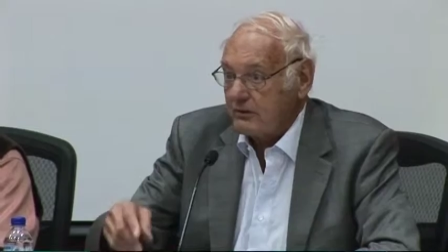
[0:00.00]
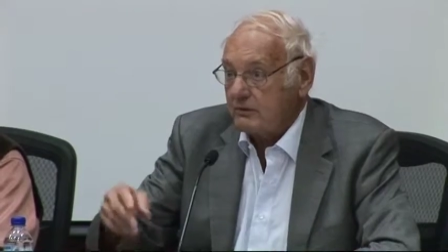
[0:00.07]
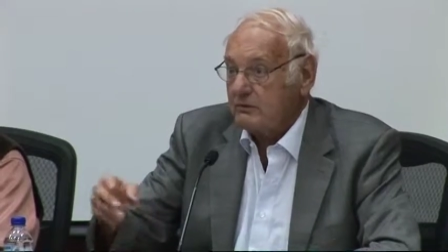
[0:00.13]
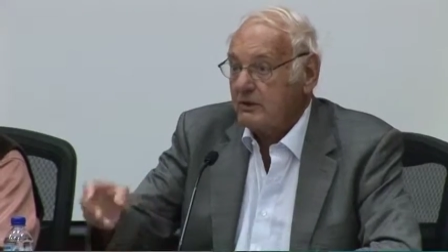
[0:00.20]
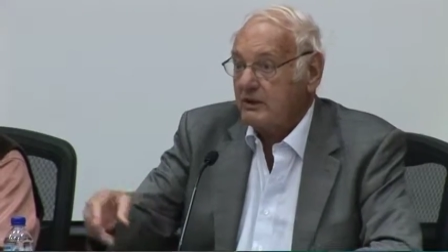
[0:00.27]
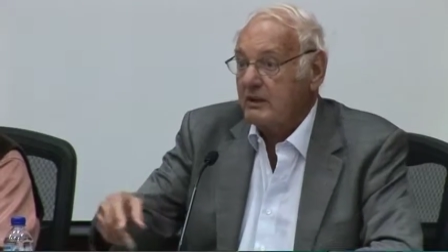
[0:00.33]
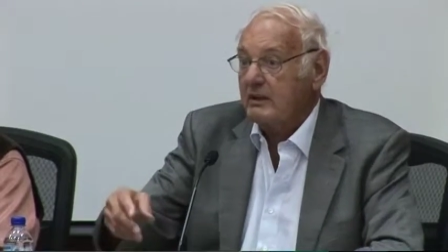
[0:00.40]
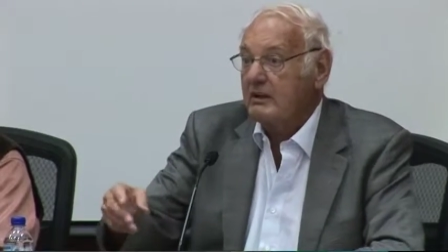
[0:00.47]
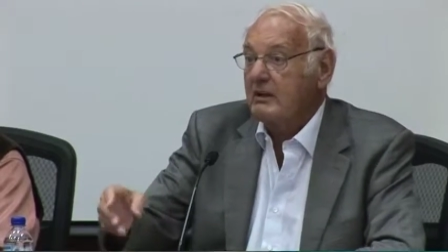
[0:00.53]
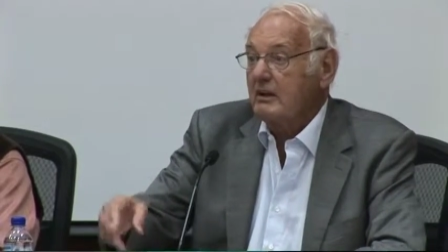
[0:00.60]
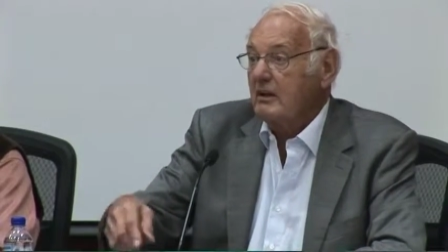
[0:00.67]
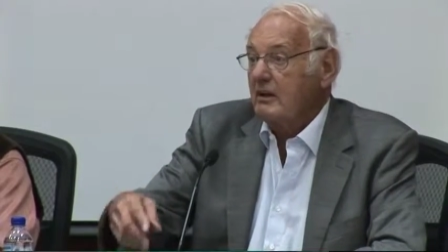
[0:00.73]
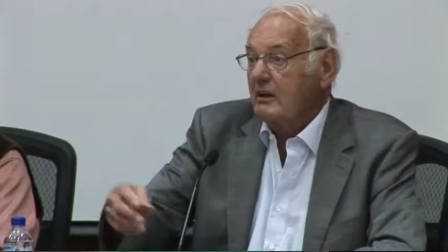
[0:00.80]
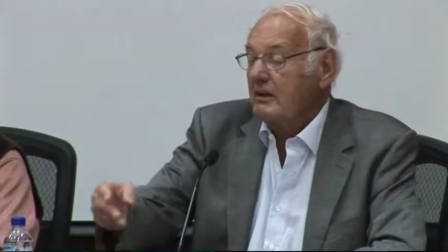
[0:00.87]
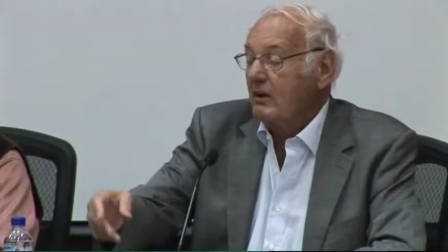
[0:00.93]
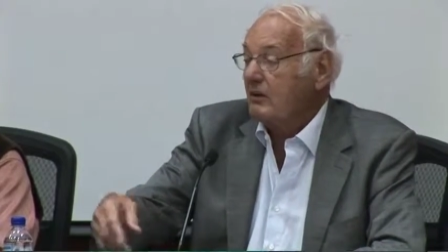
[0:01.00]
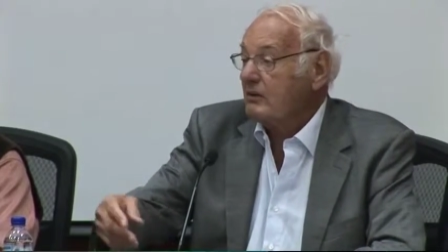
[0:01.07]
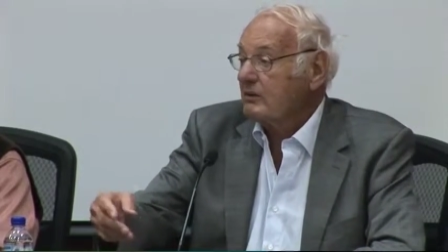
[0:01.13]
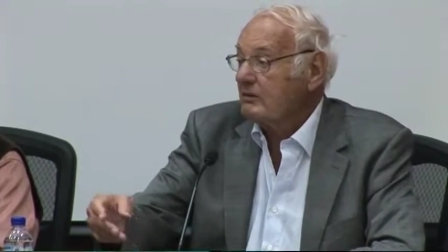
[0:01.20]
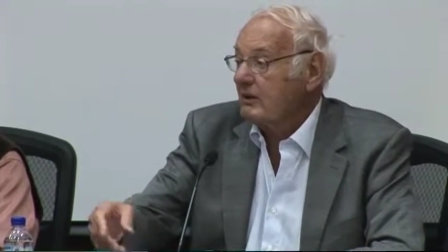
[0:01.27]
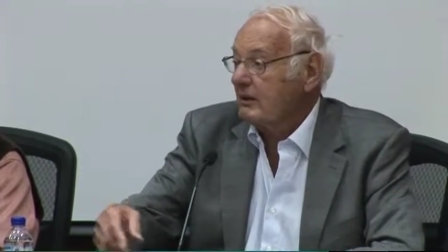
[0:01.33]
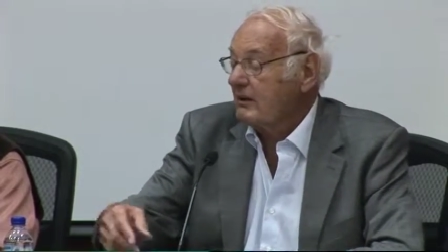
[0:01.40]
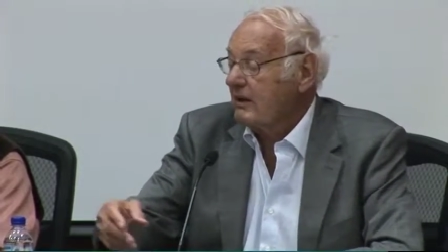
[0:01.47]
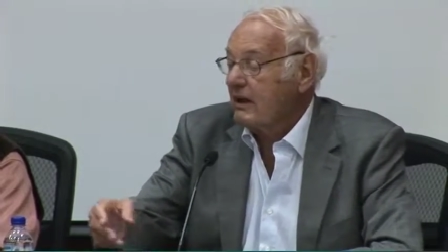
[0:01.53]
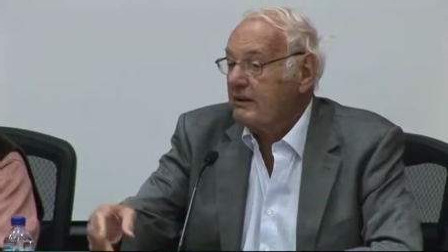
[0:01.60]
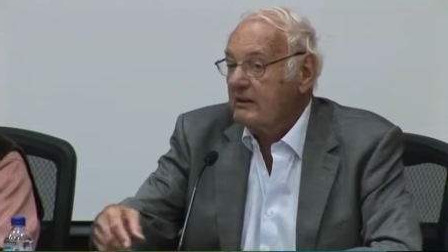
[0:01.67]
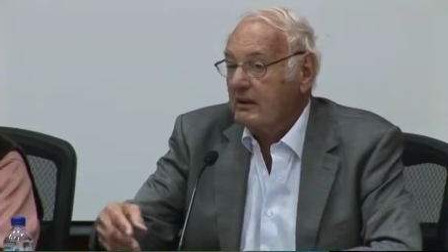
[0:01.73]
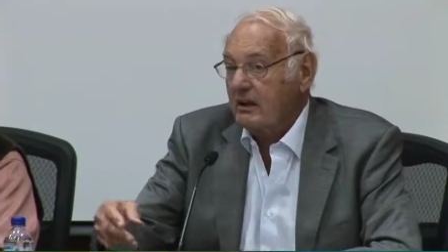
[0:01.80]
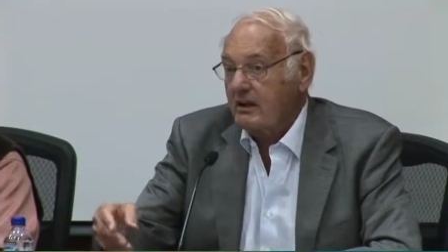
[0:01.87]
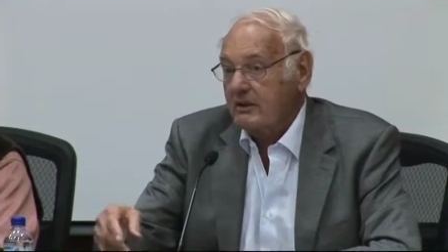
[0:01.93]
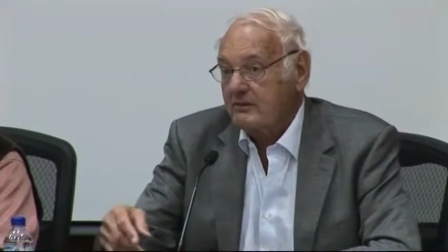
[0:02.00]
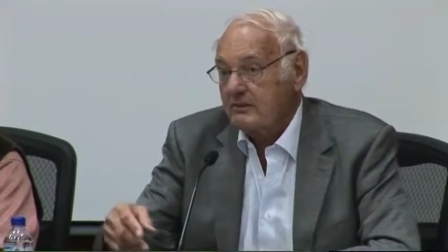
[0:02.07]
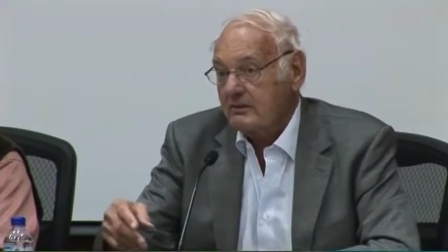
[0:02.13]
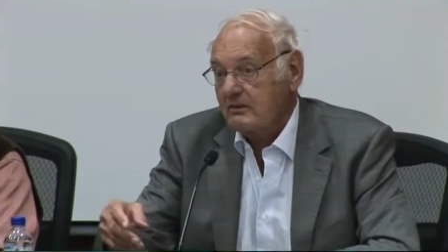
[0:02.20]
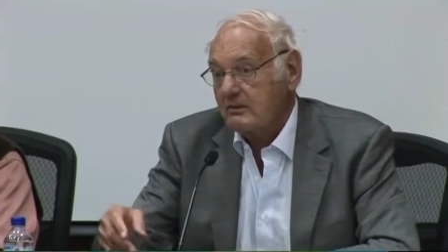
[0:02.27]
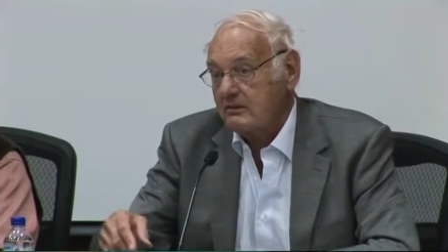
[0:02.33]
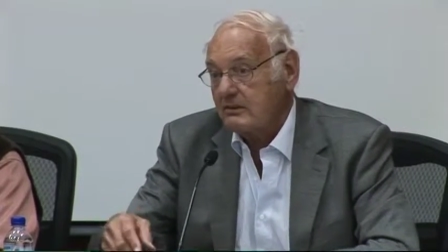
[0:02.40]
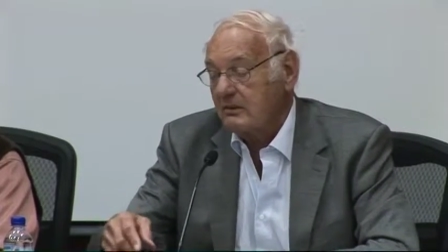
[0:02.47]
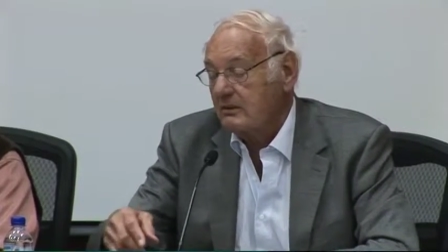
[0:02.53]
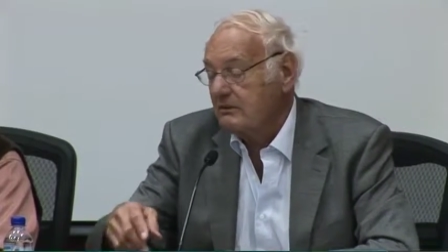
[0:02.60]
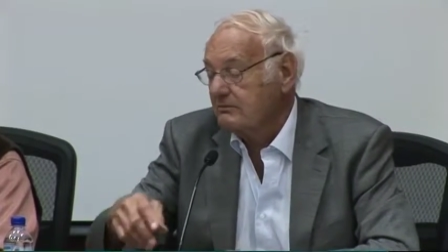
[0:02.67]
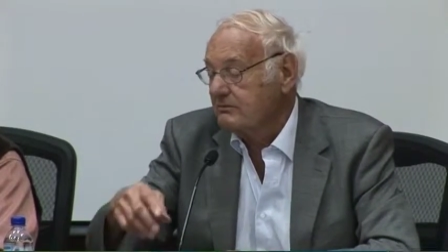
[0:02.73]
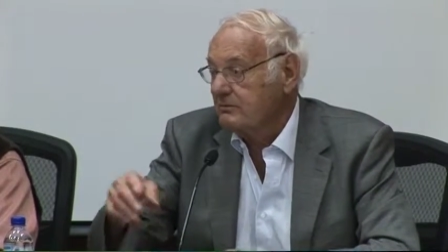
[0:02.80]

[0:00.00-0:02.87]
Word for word: And we can uh, uh analyze the